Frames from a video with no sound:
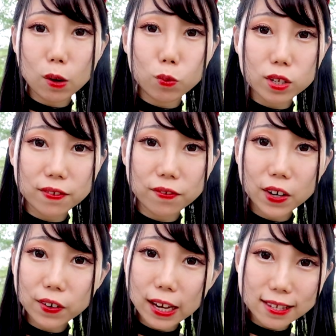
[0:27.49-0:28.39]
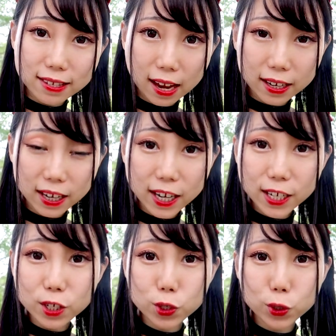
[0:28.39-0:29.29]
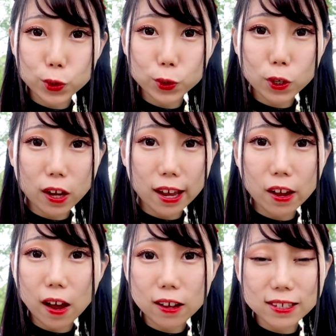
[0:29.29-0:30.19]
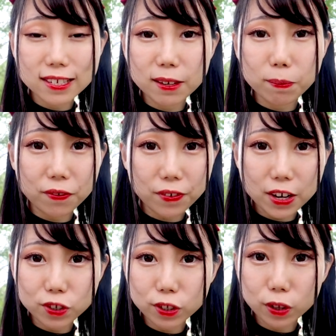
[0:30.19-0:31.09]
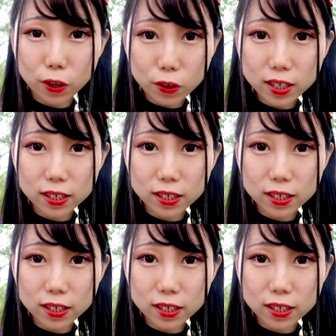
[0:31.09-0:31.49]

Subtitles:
I was very excited to got the professional look.